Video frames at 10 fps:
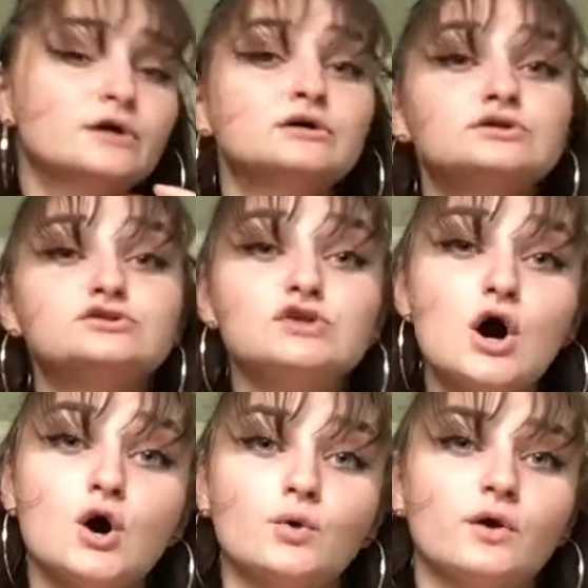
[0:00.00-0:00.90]

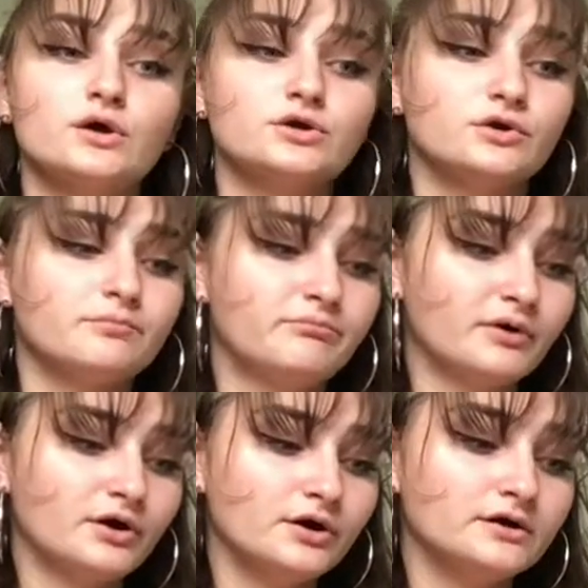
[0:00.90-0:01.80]
So your
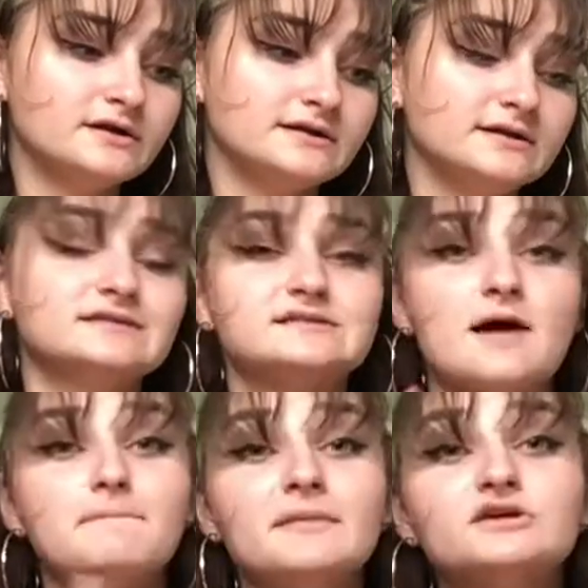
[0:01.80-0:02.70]
bird needs a
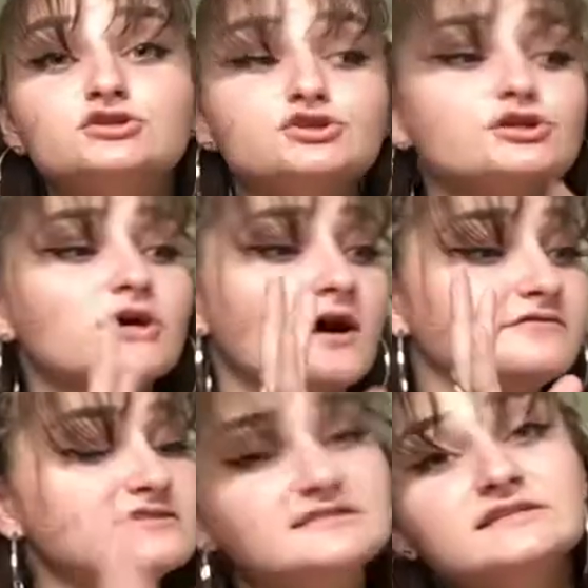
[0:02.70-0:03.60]
mixture
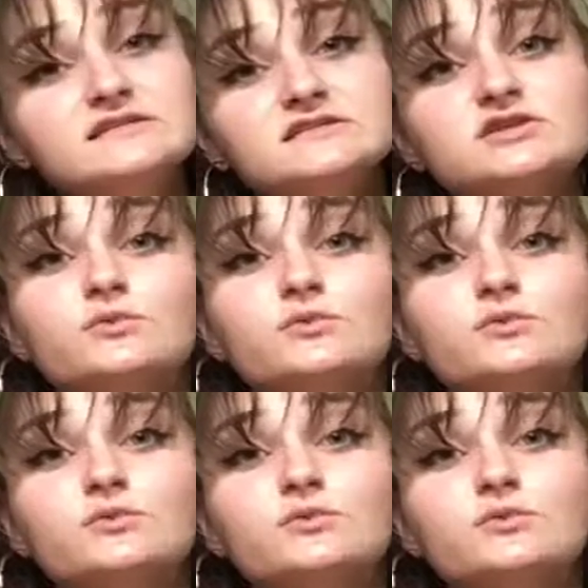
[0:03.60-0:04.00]
of seeds,